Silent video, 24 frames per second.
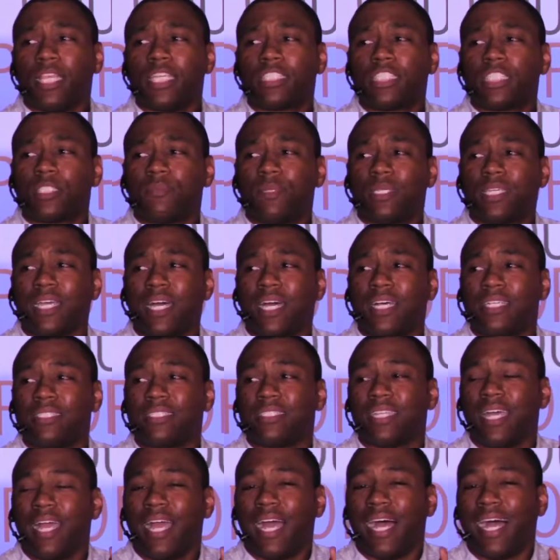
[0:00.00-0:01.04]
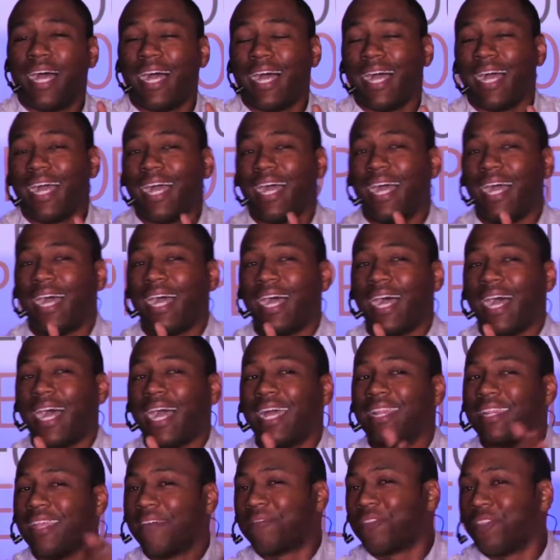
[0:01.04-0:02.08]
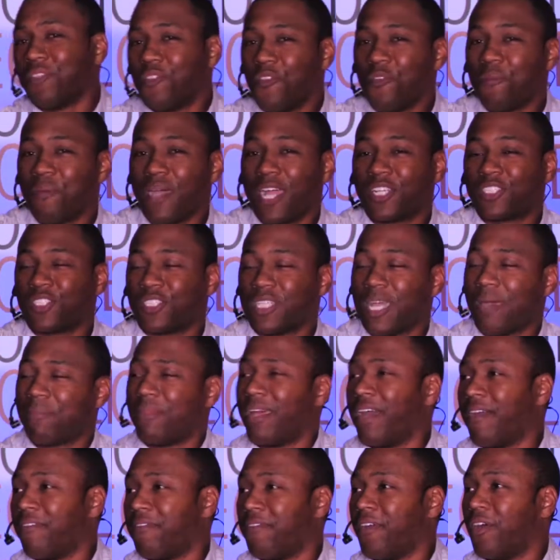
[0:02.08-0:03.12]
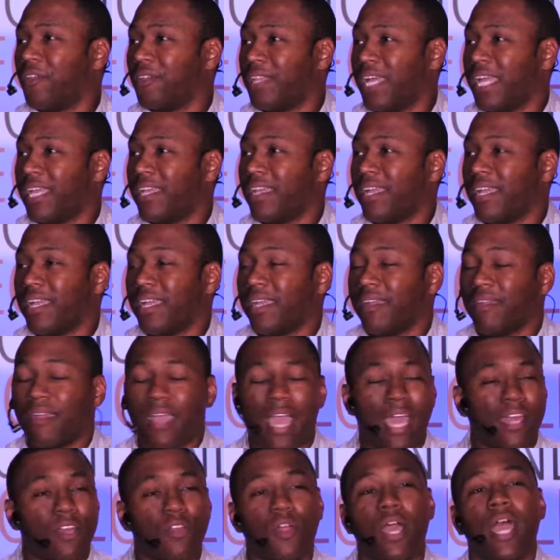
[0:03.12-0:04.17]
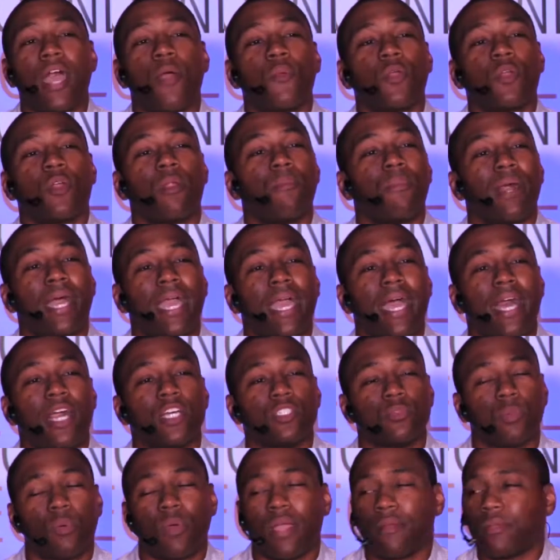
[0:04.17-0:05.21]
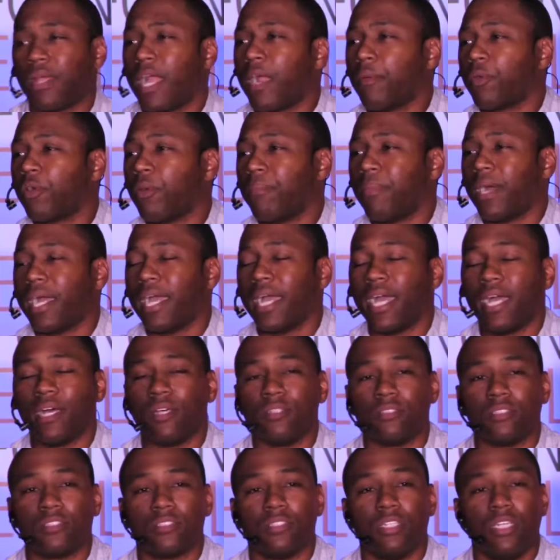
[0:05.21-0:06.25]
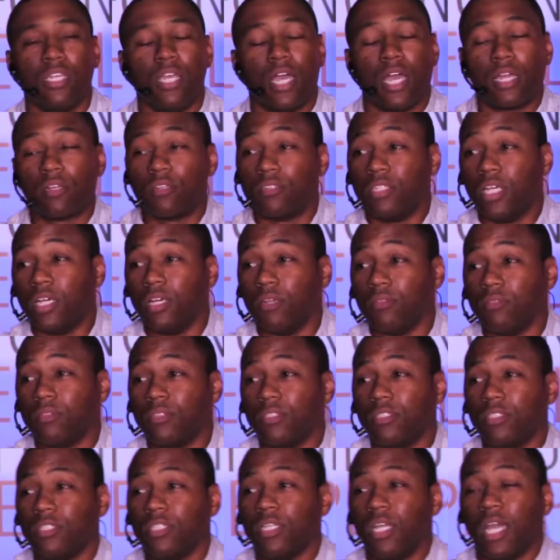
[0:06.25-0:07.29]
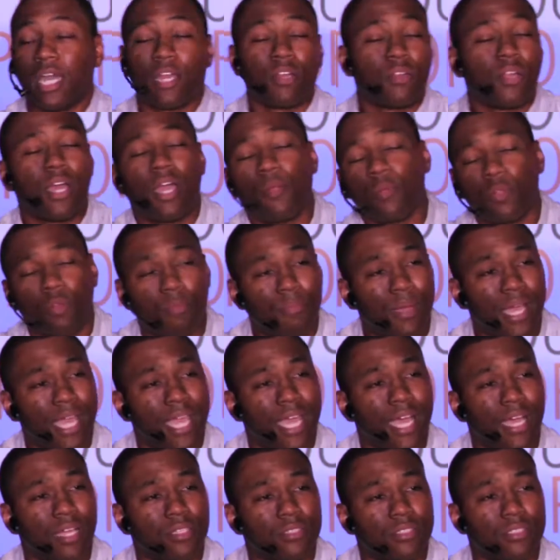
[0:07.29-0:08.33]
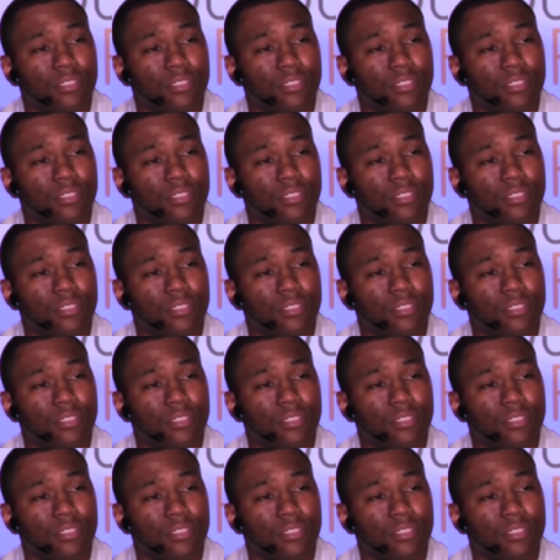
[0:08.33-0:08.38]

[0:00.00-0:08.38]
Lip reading: this is because I left the youth pastor job that I felt like, I don't know how we're going to buy a house. My wife was like, how are we going to buy a house? I don't know. I don't know how we're going to buy a